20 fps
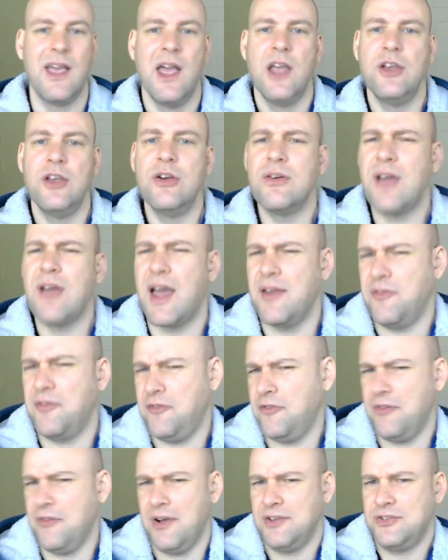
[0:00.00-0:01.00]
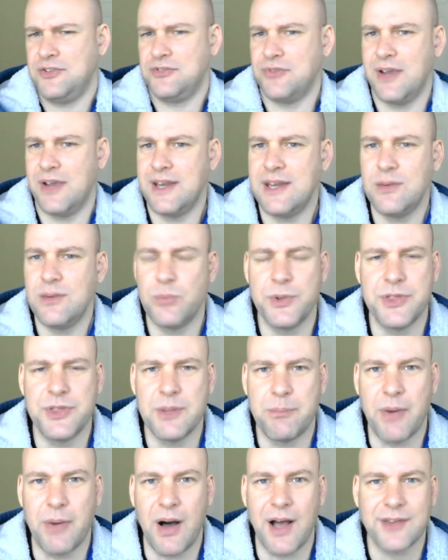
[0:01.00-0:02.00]
You're not frustrated with the
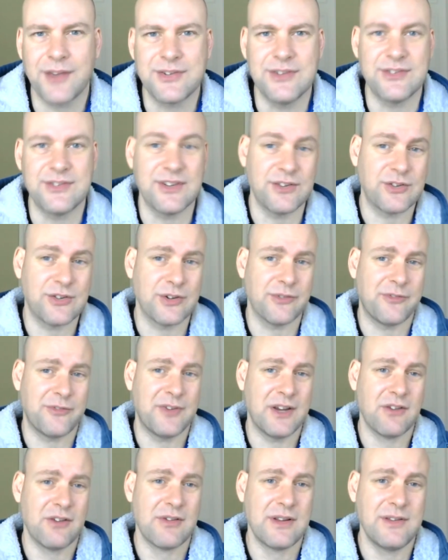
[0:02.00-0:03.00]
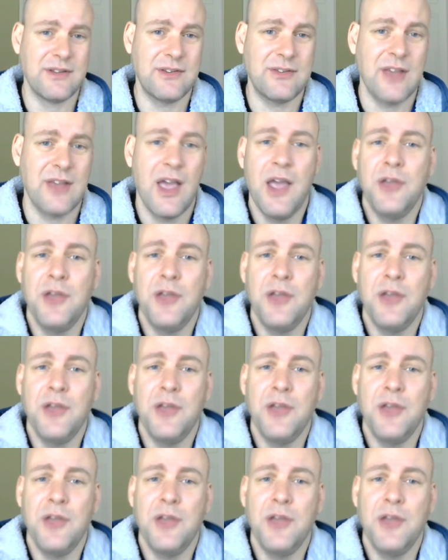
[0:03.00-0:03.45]
boss's interference.